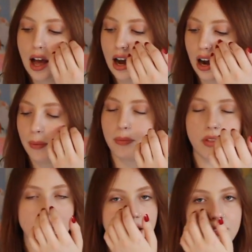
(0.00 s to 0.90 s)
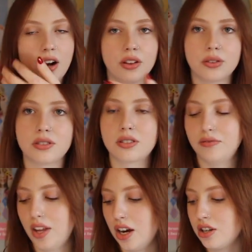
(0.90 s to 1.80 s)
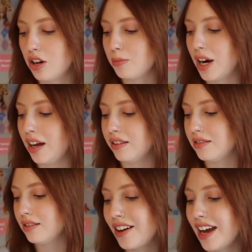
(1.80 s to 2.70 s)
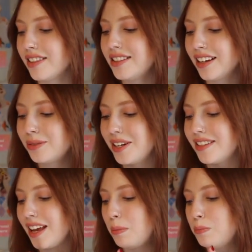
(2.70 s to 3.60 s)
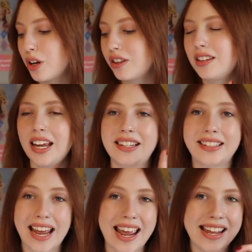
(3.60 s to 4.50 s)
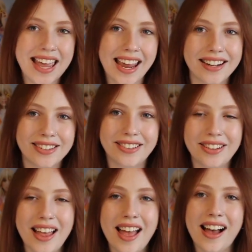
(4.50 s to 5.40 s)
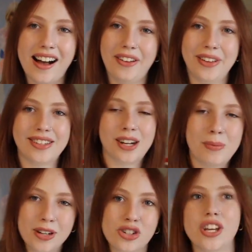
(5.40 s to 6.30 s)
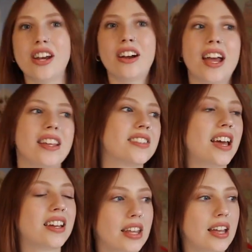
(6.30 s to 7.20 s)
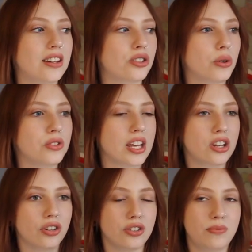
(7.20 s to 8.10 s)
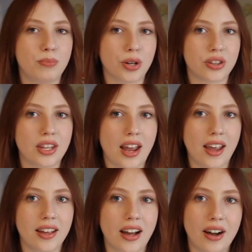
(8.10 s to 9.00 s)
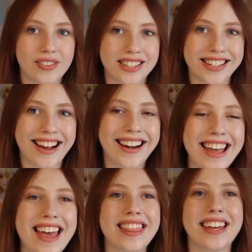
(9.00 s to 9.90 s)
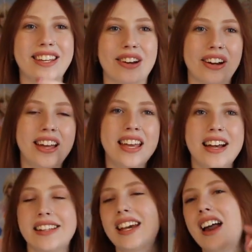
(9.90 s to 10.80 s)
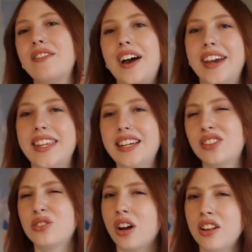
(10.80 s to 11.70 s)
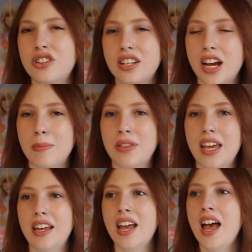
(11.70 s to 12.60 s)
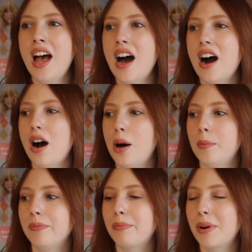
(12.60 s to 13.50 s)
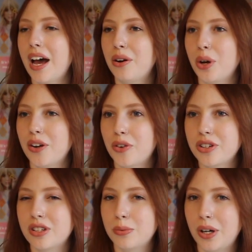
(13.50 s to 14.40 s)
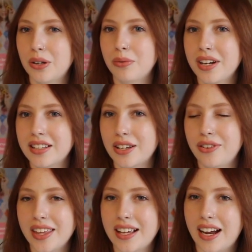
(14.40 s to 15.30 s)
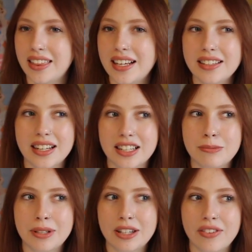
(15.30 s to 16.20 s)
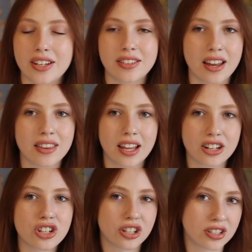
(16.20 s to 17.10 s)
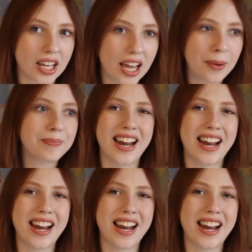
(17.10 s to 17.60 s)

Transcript: Um, I love all those eyeshadow brands. Okay, this next one is a birthday day candle. I'll insert a picture here. It's like, it shows like your birthday obviously on it, and like your, it's kind of, I think, an astrology type thing. Um, but I don't know, I've always just wanted one because I feel like, I think it's like a specific scent like to your day.